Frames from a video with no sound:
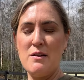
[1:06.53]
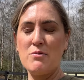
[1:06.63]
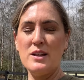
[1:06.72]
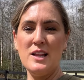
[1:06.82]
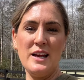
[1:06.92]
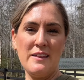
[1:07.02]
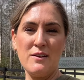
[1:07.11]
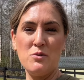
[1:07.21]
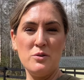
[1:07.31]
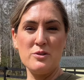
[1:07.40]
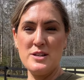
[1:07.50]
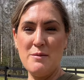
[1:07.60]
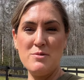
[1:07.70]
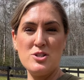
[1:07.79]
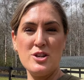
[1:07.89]
They really like the cooler
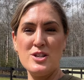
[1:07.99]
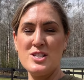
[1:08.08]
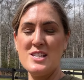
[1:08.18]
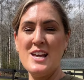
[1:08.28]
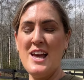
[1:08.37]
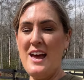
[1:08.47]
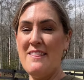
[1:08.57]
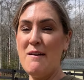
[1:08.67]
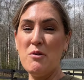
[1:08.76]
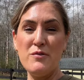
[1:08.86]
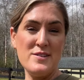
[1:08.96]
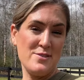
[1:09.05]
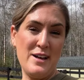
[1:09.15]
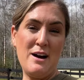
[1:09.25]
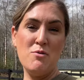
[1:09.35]
temperatures and they will
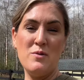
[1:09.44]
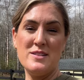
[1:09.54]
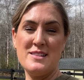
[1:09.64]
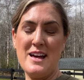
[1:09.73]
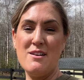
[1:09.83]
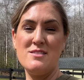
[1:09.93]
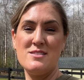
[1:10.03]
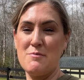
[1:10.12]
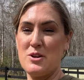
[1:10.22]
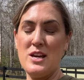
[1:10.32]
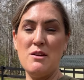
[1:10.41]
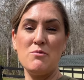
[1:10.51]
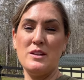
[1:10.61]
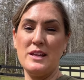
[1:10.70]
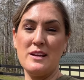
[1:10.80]
fizzle out once that summer heat
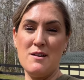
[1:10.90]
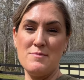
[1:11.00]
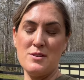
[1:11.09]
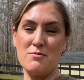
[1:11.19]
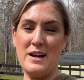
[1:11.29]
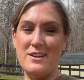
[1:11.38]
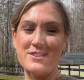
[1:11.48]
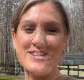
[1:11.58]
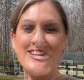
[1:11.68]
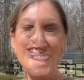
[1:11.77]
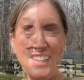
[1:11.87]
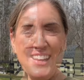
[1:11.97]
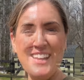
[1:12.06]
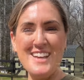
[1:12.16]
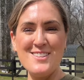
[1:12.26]
really comes around.
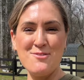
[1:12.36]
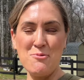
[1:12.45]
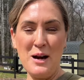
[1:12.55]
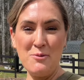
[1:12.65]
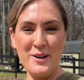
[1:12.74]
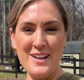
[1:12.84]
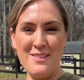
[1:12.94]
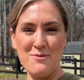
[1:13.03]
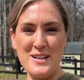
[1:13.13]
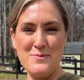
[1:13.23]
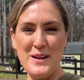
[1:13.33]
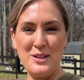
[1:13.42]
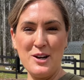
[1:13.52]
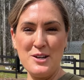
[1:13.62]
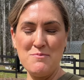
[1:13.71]
So while we're in the raised bed
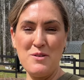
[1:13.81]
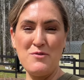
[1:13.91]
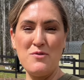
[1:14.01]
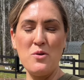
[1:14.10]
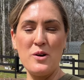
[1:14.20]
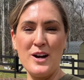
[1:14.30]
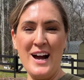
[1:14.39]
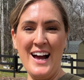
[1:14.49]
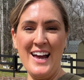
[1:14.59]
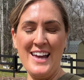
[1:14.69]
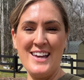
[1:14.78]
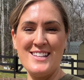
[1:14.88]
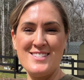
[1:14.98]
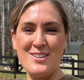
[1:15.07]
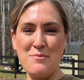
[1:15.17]
garden, before I
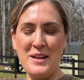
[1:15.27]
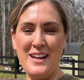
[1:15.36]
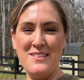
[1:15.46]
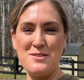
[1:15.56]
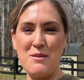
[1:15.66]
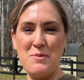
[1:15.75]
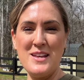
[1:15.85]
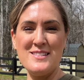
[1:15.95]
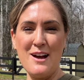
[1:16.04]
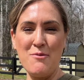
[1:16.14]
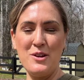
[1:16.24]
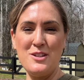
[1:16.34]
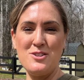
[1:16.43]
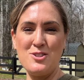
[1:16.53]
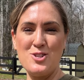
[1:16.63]
start planting the sweet peas, I want
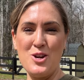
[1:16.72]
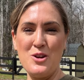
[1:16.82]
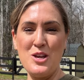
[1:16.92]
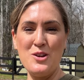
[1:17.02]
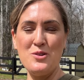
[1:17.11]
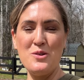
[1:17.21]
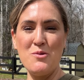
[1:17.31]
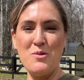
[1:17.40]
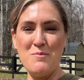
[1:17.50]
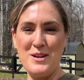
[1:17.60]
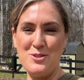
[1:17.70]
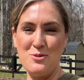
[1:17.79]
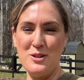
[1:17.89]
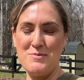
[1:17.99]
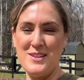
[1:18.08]
to just show you what my
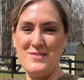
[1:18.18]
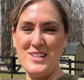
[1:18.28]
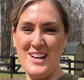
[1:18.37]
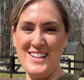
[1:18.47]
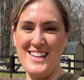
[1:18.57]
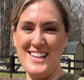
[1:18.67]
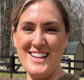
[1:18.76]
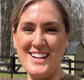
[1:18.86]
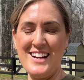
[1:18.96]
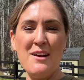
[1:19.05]
tulips have done in here.